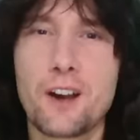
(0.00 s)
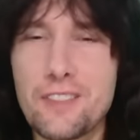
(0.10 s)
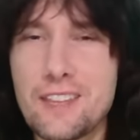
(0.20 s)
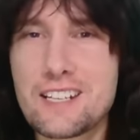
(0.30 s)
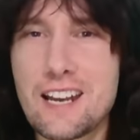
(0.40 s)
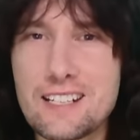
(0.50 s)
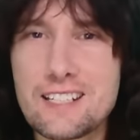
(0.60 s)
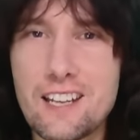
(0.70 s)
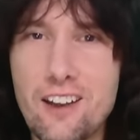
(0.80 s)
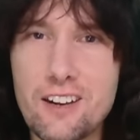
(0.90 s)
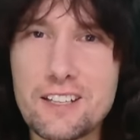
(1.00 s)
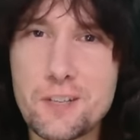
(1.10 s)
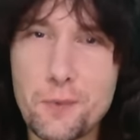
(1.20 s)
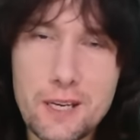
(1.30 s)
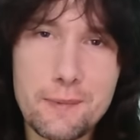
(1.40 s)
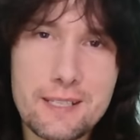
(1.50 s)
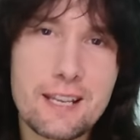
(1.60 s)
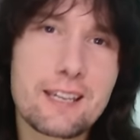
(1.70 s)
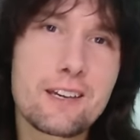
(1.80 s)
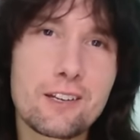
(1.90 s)
On the agenda tonight, we're going to be
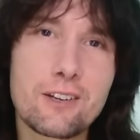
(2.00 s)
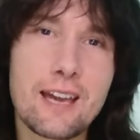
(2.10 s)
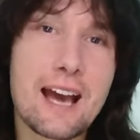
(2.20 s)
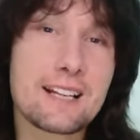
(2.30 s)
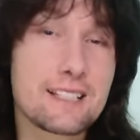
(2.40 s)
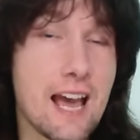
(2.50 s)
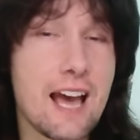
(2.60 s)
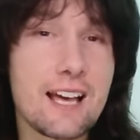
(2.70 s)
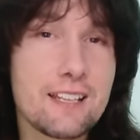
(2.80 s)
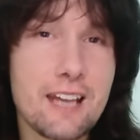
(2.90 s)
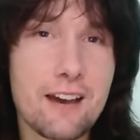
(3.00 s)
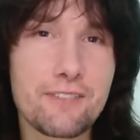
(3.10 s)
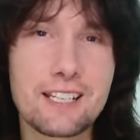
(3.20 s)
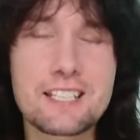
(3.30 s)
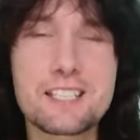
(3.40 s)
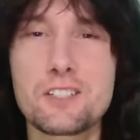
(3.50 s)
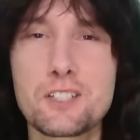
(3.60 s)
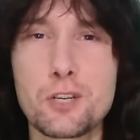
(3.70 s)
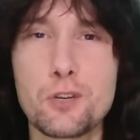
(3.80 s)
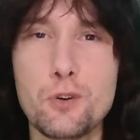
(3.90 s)
taking a look at and having a listen
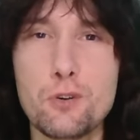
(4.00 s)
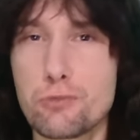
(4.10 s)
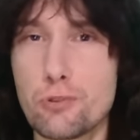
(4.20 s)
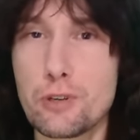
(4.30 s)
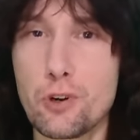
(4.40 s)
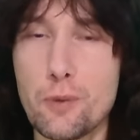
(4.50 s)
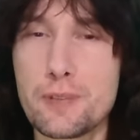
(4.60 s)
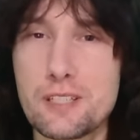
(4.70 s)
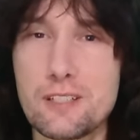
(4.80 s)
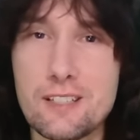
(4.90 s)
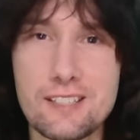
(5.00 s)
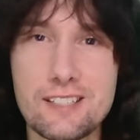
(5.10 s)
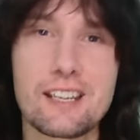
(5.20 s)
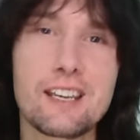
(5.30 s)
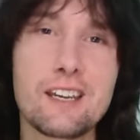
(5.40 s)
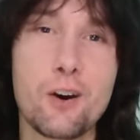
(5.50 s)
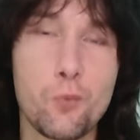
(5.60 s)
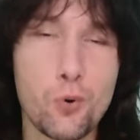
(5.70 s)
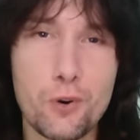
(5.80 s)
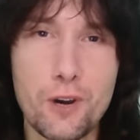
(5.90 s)
to Roy Orbison singing
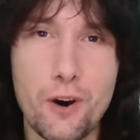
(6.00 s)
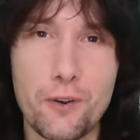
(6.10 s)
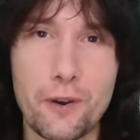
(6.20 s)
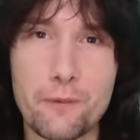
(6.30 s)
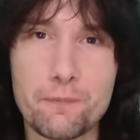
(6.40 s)
Walk On.